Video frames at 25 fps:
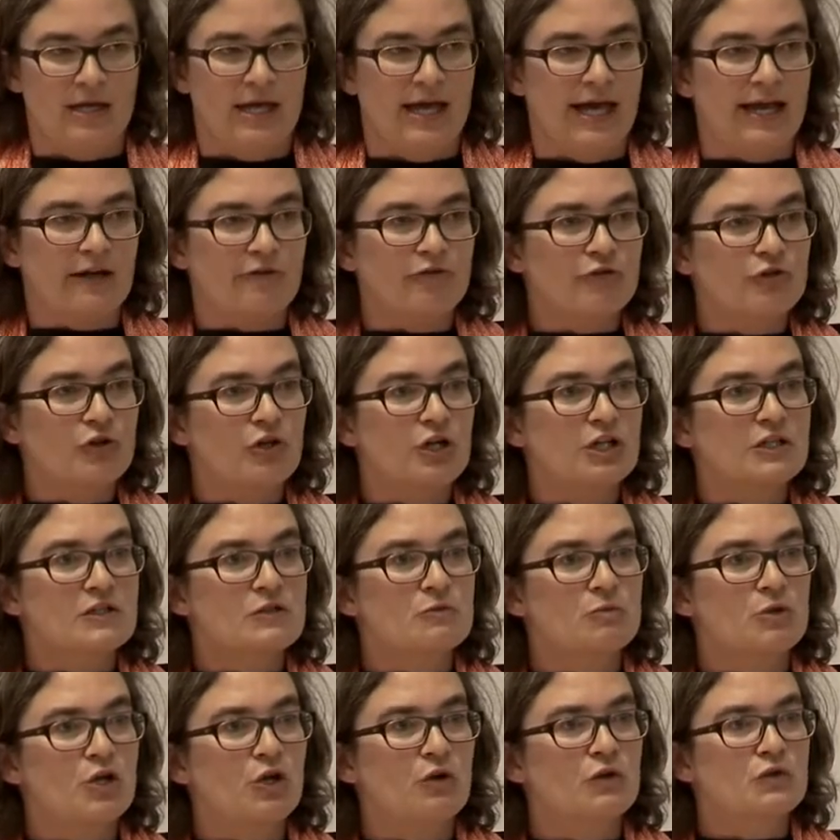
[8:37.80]
And of
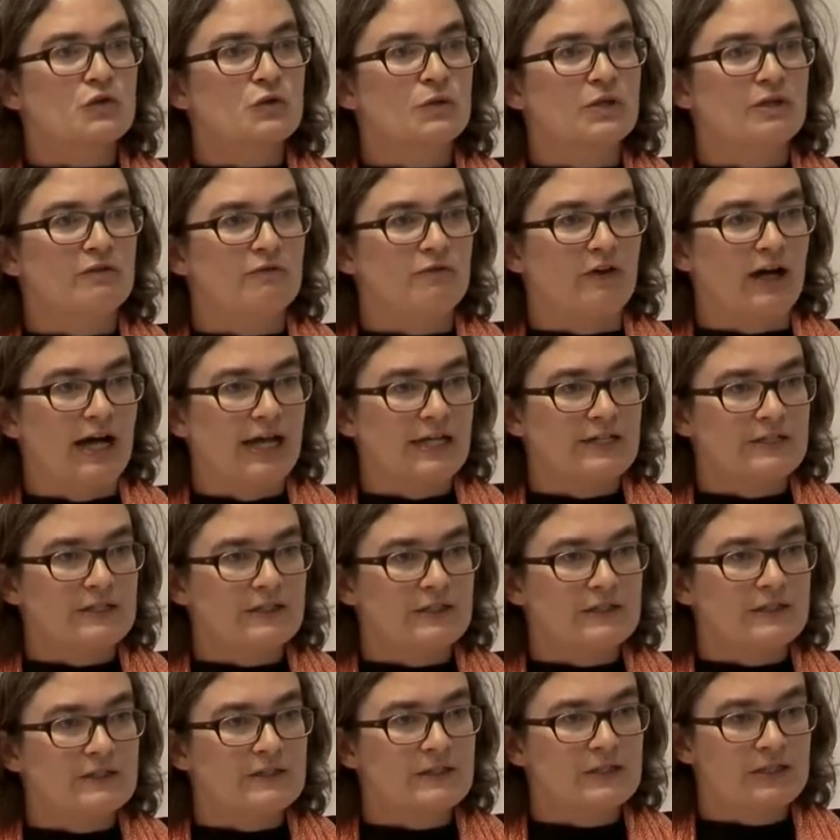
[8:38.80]
course, we also
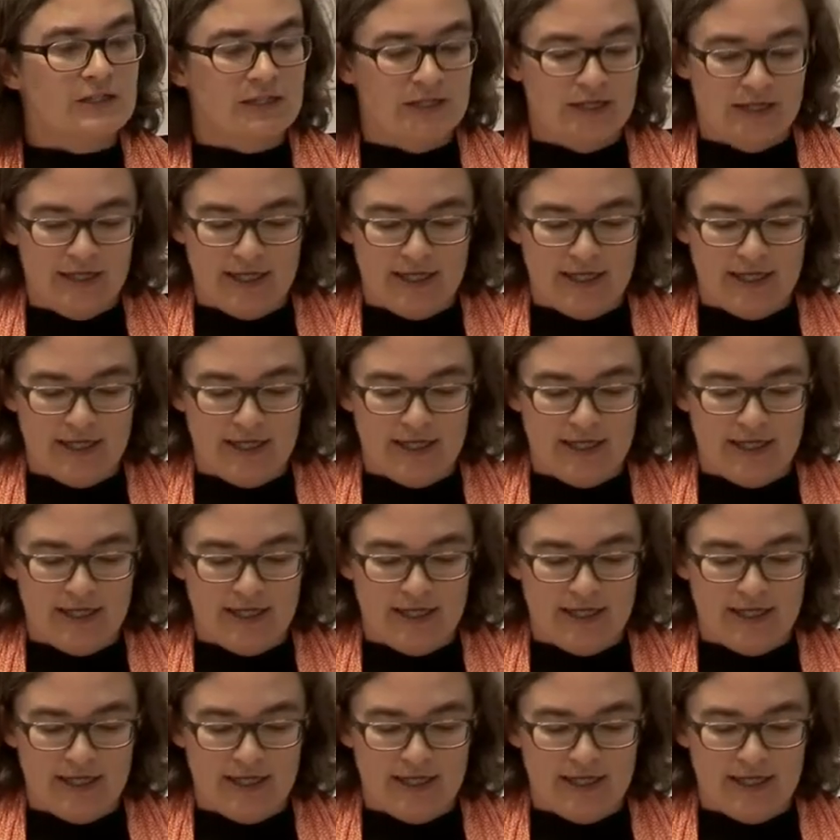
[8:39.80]
invited